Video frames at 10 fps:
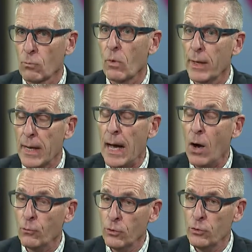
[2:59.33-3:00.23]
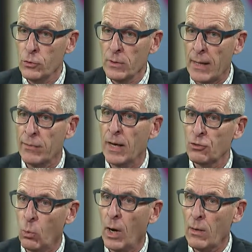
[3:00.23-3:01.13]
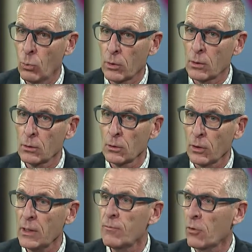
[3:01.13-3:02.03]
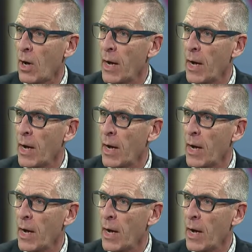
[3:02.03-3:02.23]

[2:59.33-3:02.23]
Right, how to do that. That's why we're looking for